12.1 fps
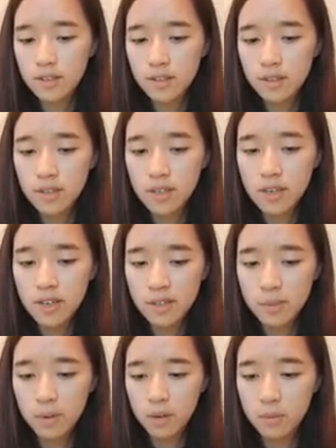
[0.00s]
the
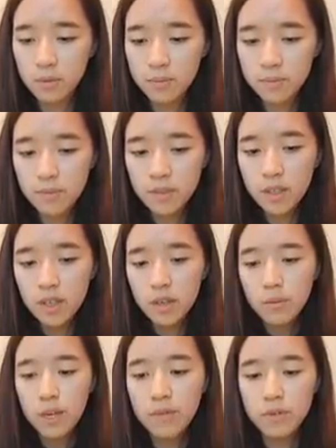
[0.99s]
next problem.
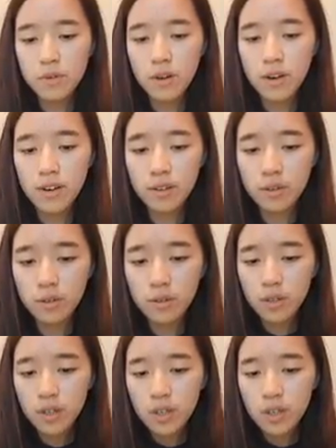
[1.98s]
We have a triangle.